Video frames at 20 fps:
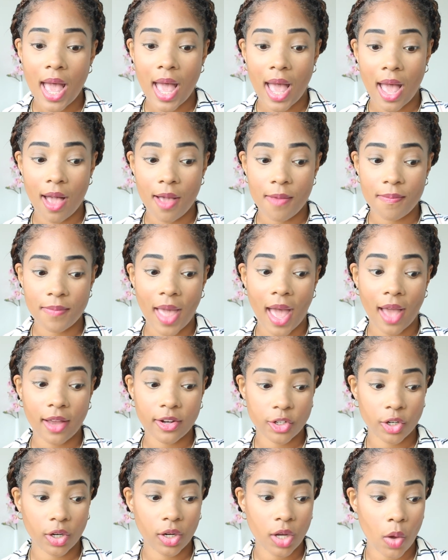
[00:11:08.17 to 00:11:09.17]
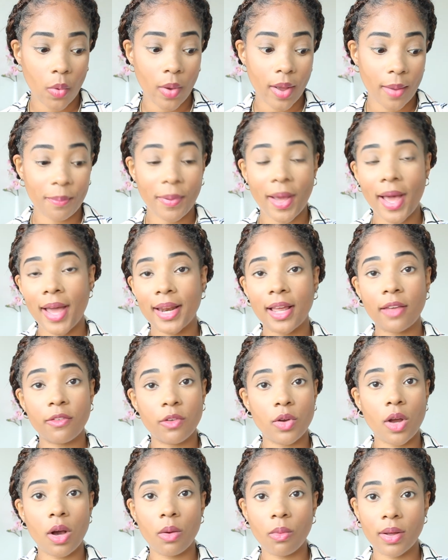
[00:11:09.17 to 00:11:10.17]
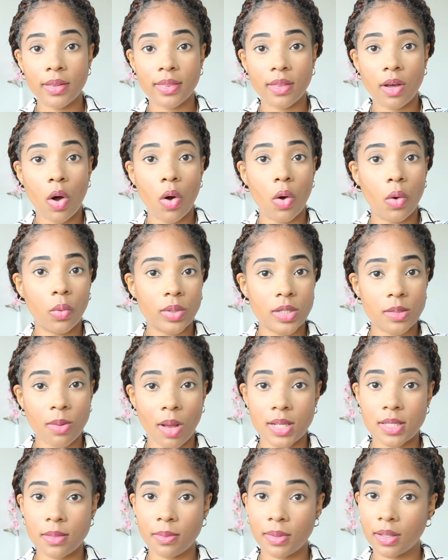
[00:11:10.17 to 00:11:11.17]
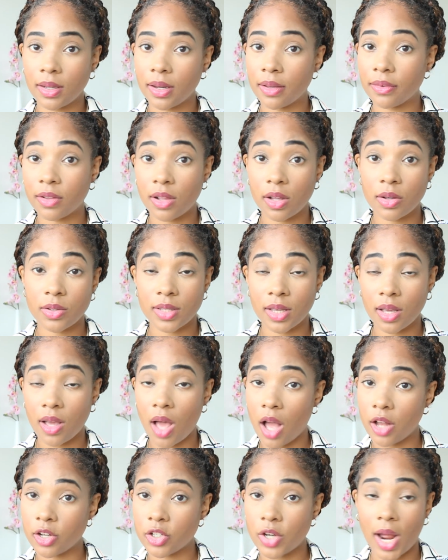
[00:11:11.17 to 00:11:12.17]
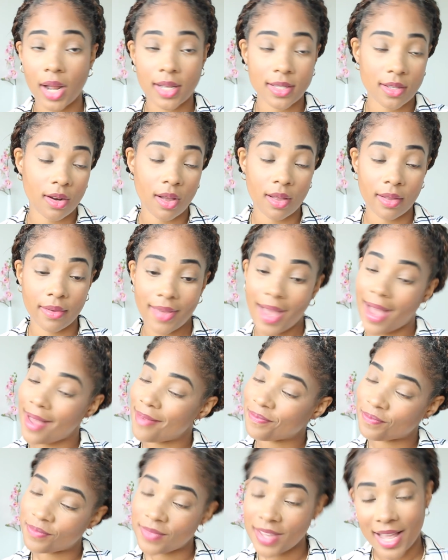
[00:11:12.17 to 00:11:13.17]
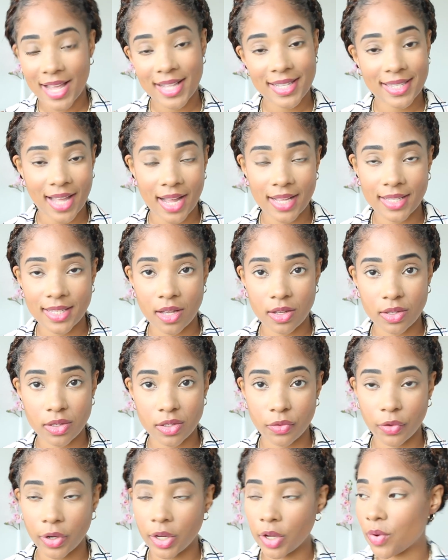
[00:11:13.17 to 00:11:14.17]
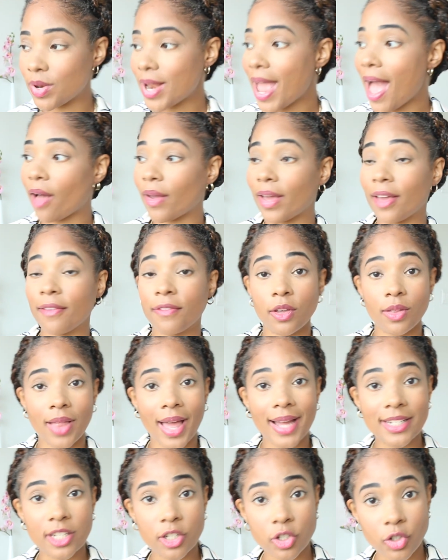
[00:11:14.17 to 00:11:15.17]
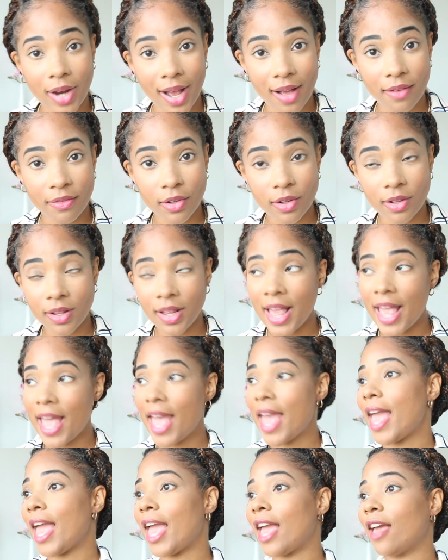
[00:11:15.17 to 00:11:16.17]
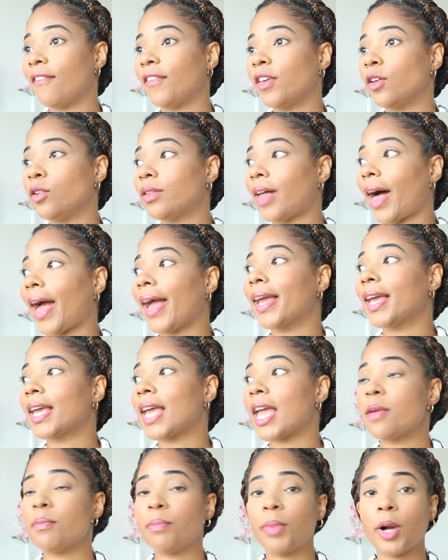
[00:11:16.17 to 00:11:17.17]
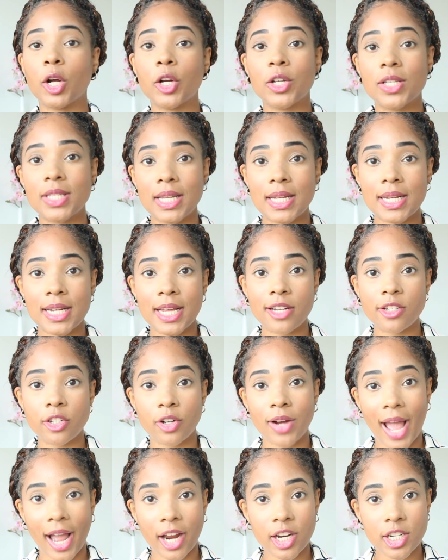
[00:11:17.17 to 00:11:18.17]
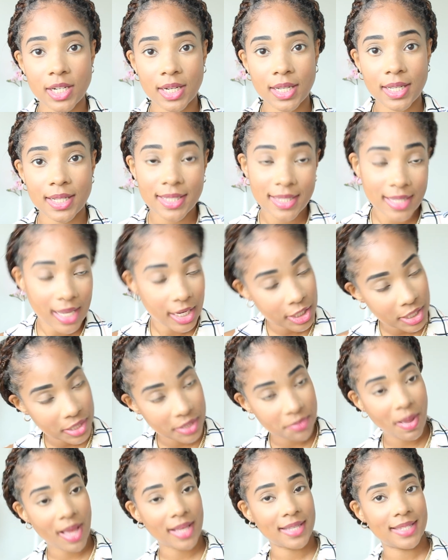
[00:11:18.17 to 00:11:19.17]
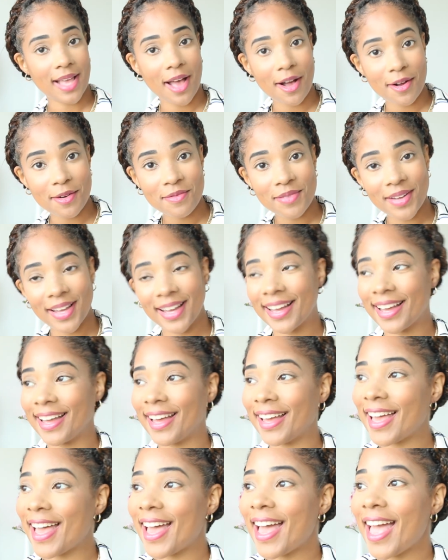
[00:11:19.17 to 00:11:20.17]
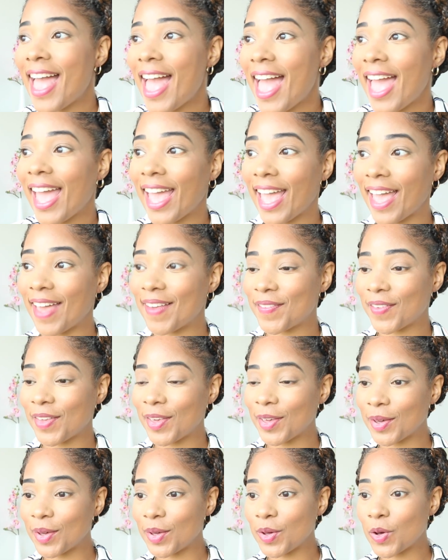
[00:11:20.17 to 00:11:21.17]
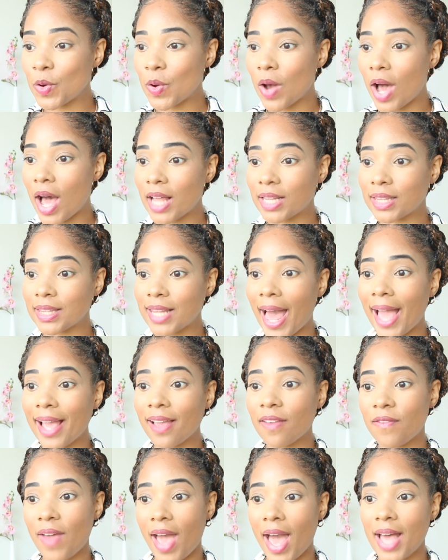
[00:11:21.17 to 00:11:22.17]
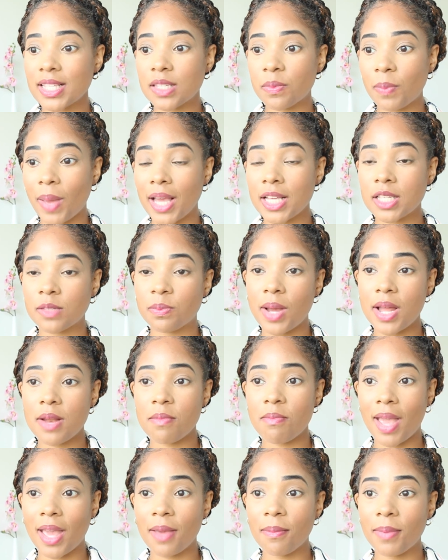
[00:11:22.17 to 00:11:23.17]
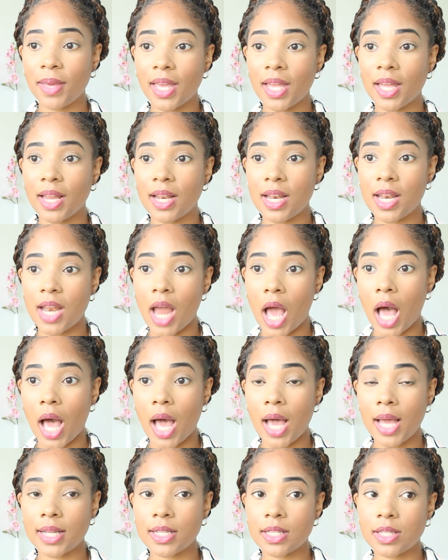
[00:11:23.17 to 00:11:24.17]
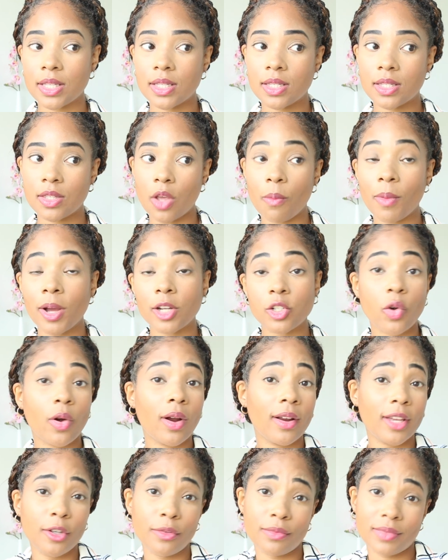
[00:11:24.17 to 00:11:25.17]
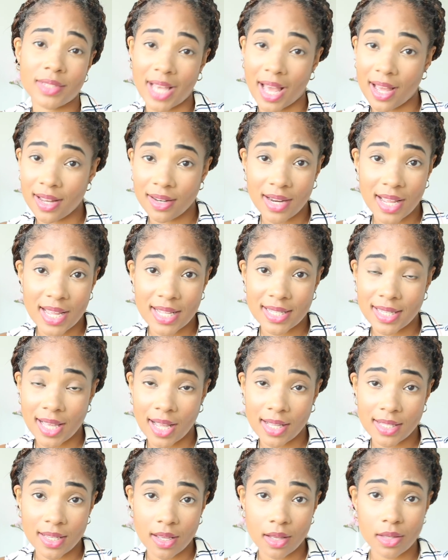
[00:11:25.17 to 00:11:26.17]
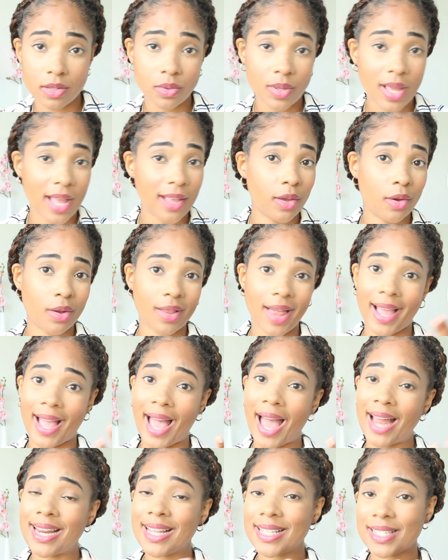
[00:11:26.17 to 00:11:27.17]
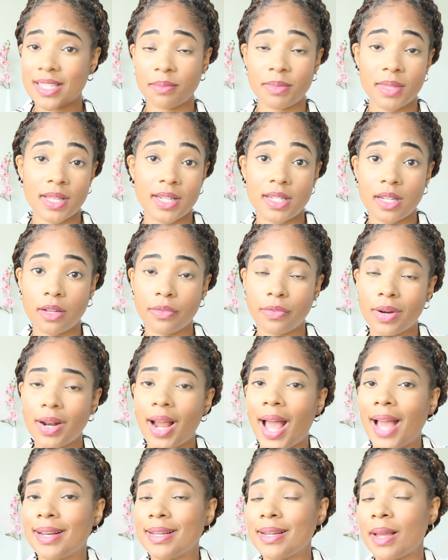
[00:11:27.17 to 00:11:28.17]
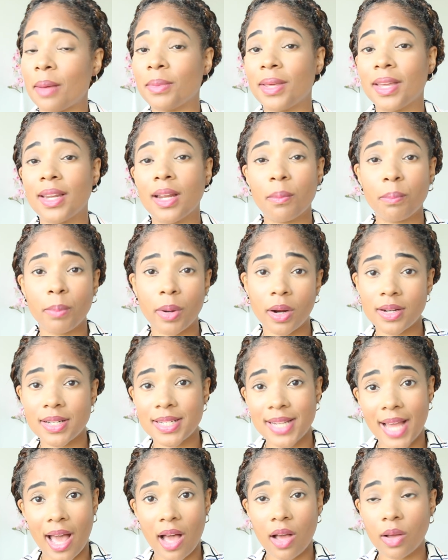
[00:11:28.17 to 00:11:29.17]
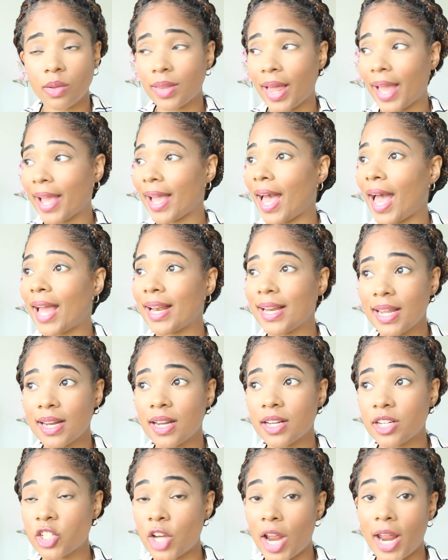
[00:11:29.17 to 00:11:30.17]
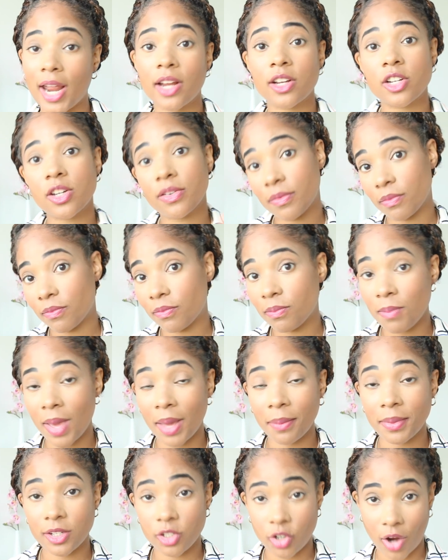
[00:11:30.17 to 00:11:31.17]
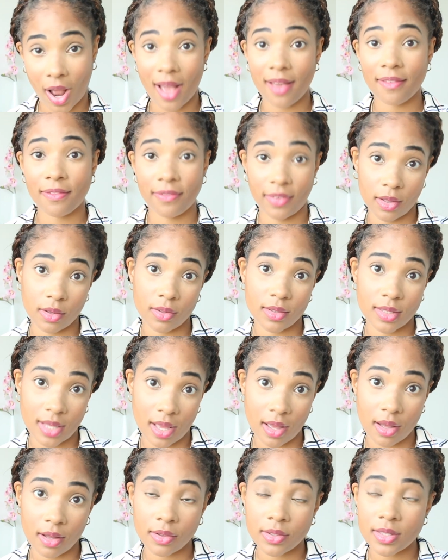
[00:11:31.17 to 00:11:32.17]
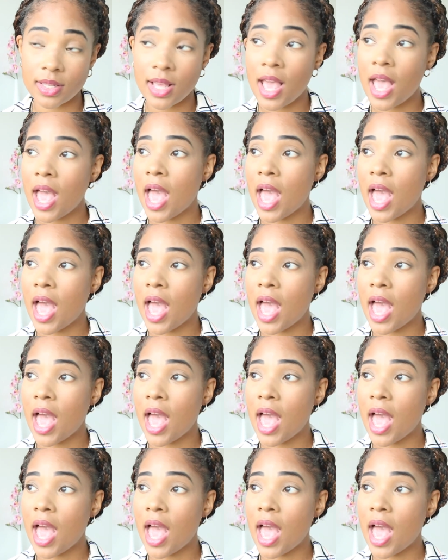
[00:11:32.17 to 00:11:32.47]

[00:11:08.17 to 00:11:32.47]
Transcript: As you're going. But if you don't want the whole responsibility of closing contracts and all that, inside sales is for you. Now, if you like to travel, if you like in-person interaction, such as myself, if you like fast-paced but maybe not so much, or you've done inside sales and you're like, I need something different, I'm getting burnt out, like I need a change, maybe try field sales.